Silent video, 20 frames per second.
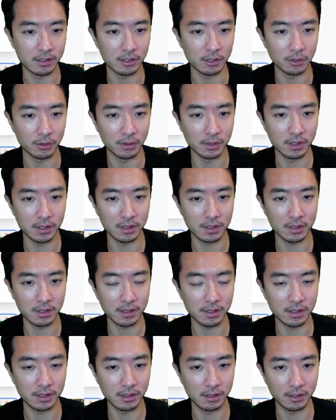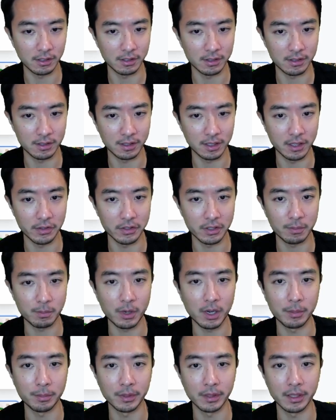to it. You can see how it's
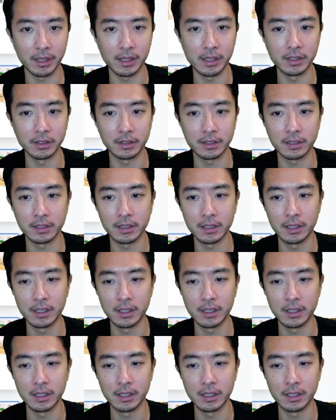popping out.